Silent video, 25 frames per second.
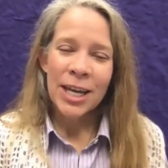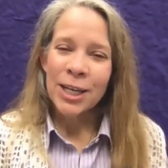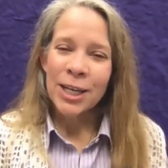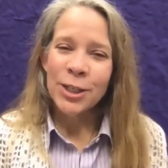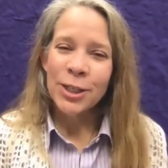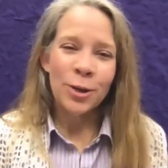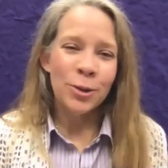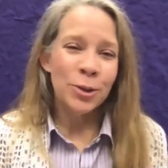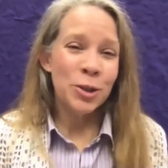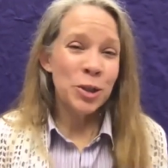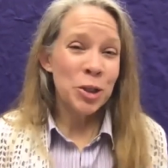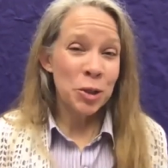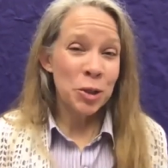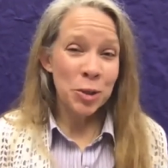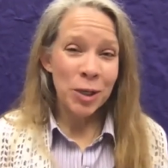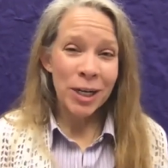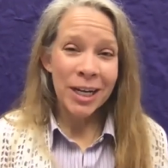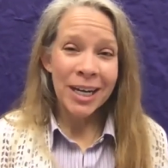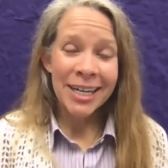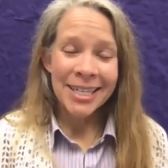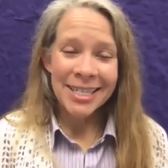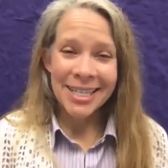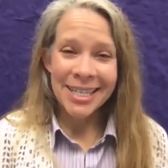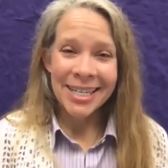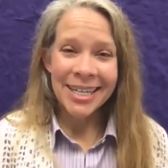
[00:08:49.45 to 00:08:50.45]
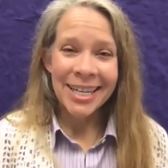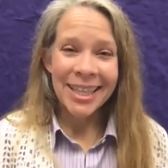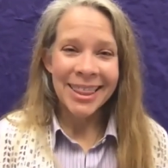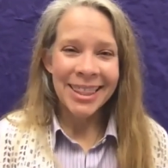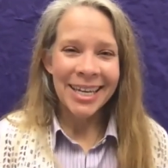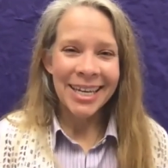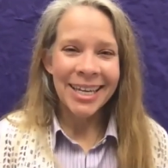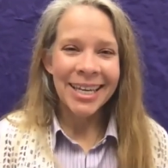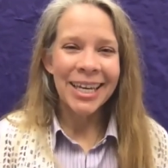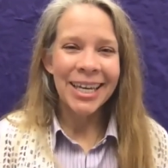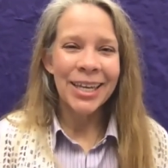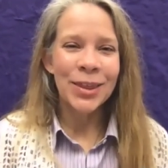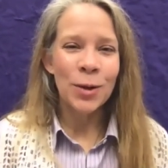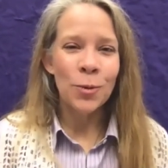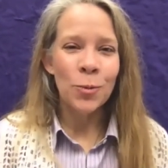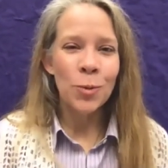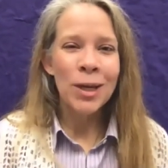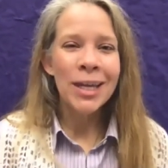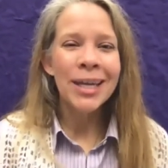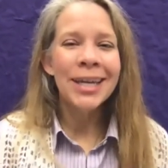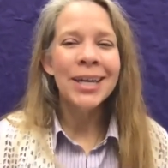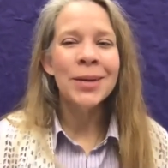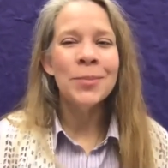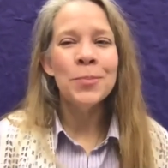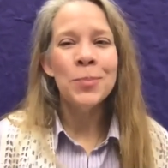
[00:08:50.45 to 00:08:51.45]
don't trick us into thinking that
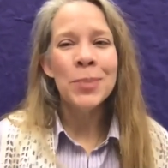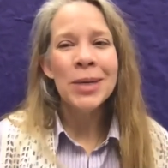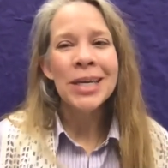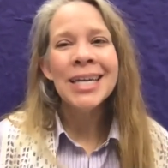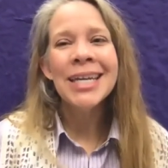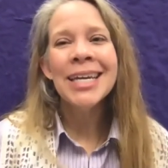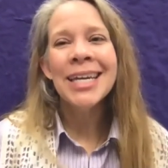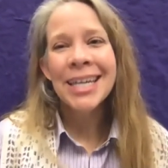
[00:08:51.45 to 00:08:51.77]
we can be